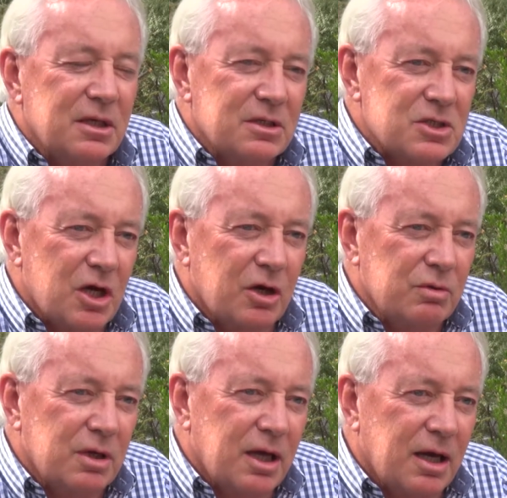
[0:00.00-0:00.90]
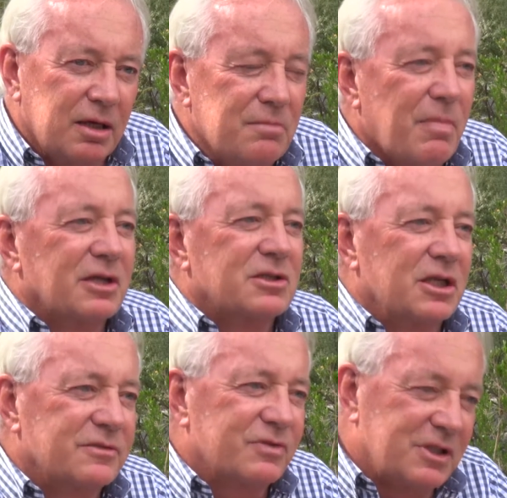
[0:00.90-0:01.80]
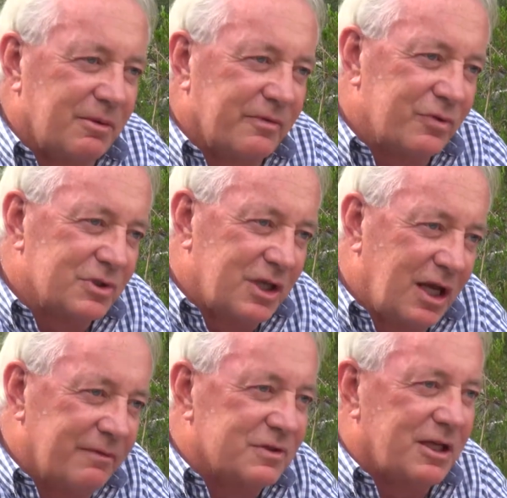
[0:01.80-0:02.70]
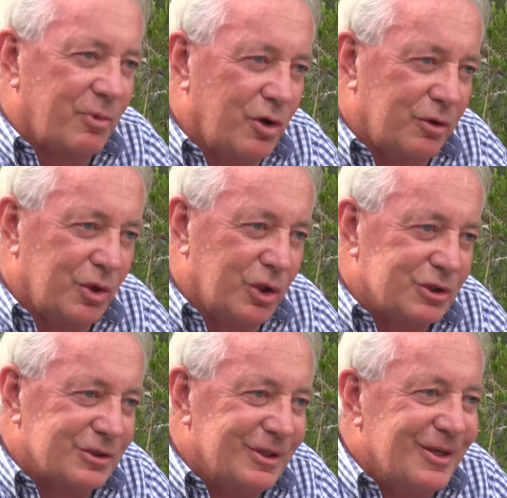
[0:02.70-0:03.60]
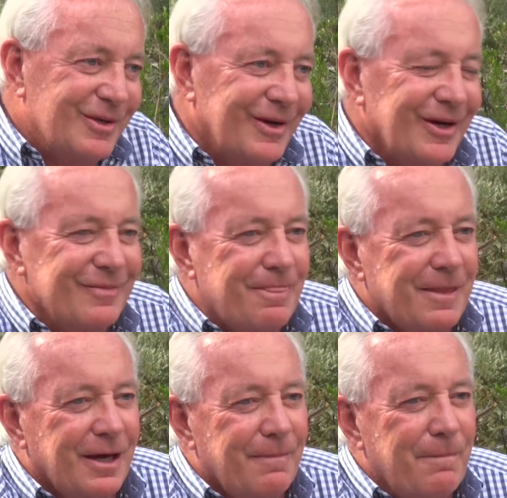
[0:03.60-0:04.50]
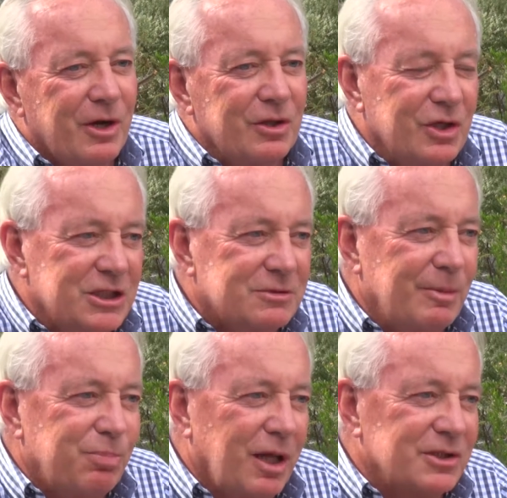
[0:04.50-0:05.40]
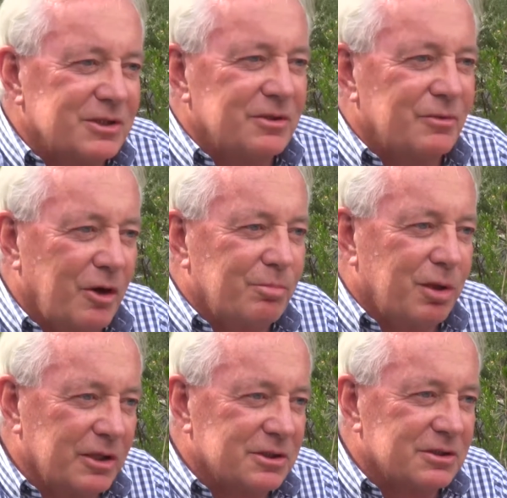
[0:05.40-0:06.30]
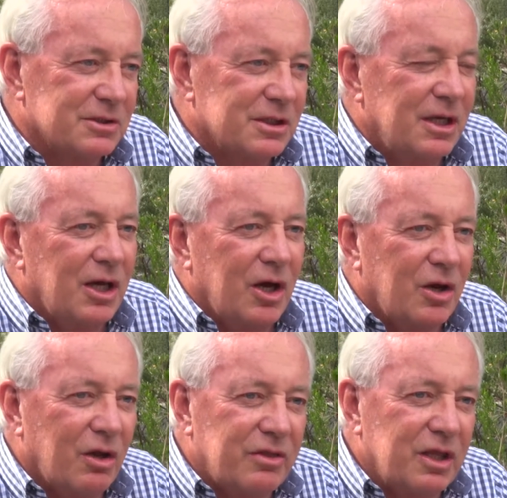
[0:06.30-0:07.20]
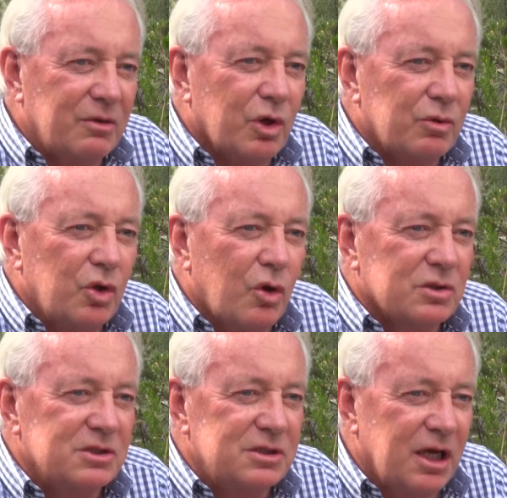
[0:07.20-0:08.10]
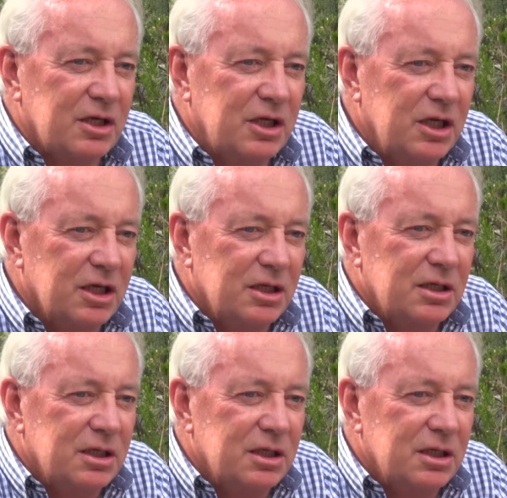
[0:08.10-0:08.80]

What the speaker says: So it makes sense for us to have some high rise, but it needs to be placed in the right places. And I think what Knox has done here